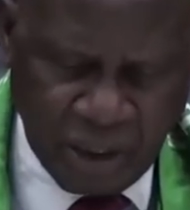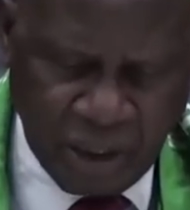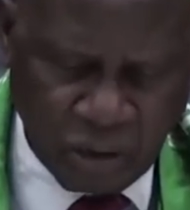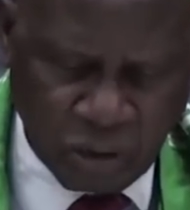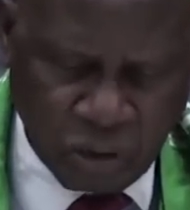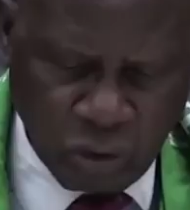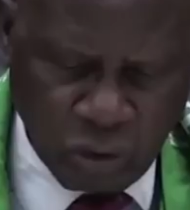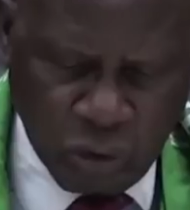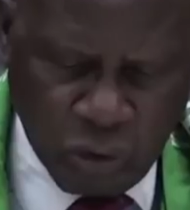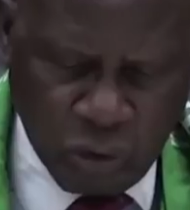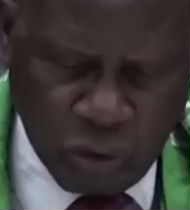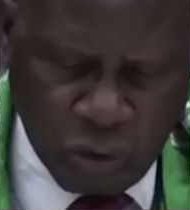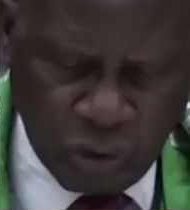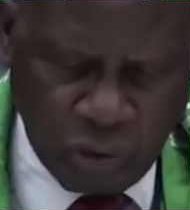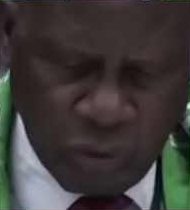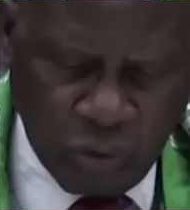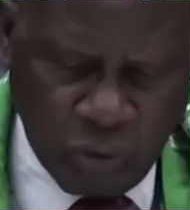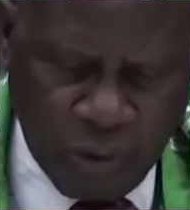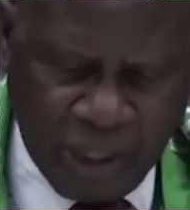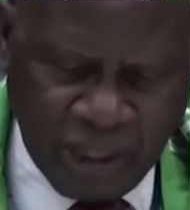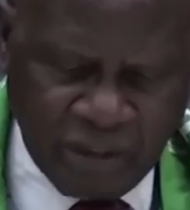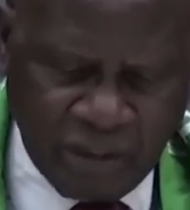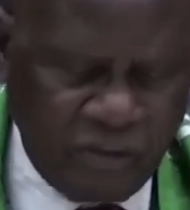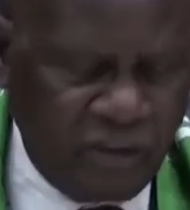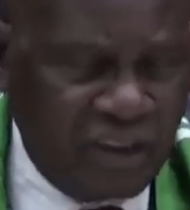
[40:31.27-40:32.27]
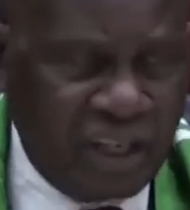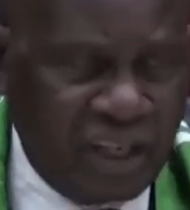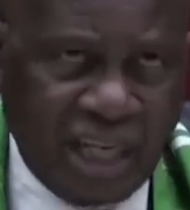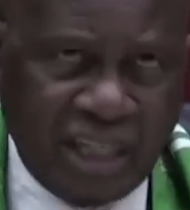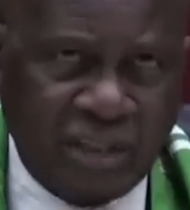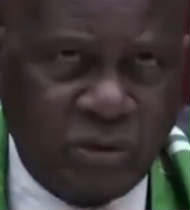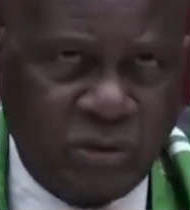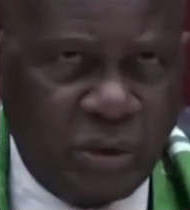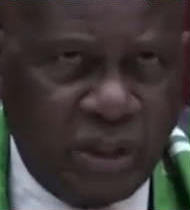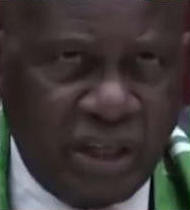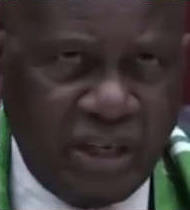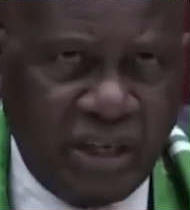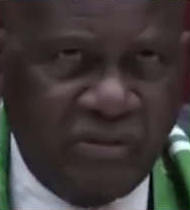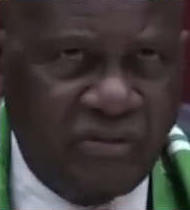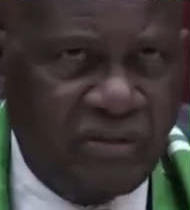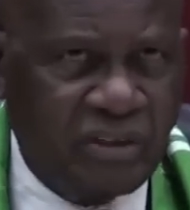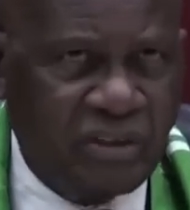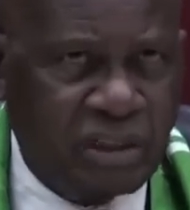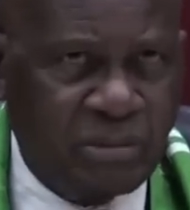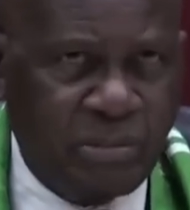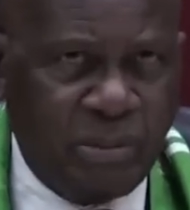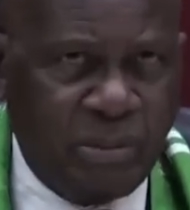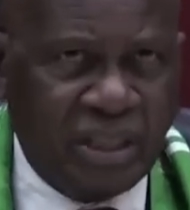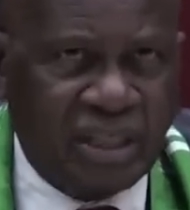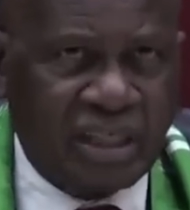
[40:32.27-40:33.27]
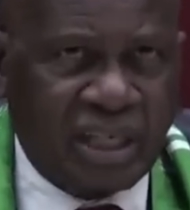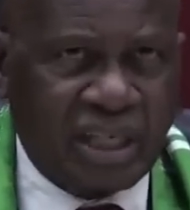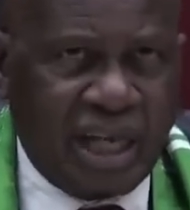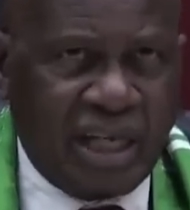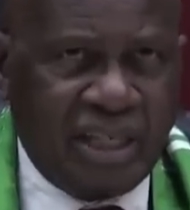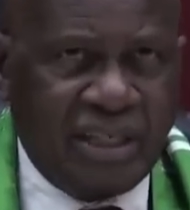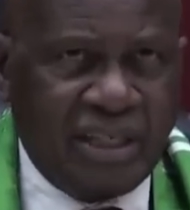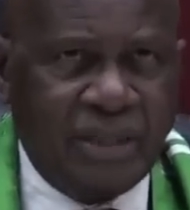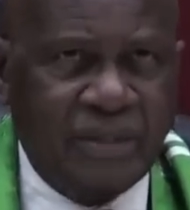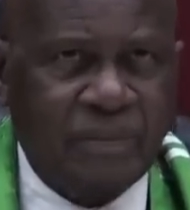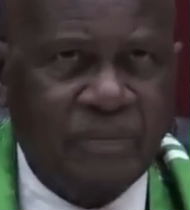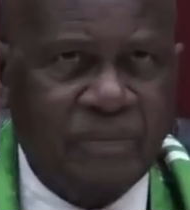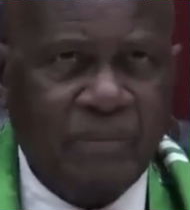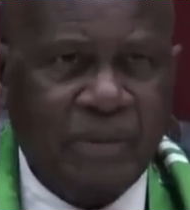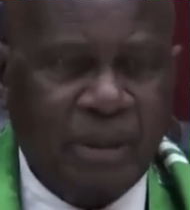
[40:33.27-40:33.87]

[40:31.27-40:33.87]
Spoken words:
So what figures we have is basically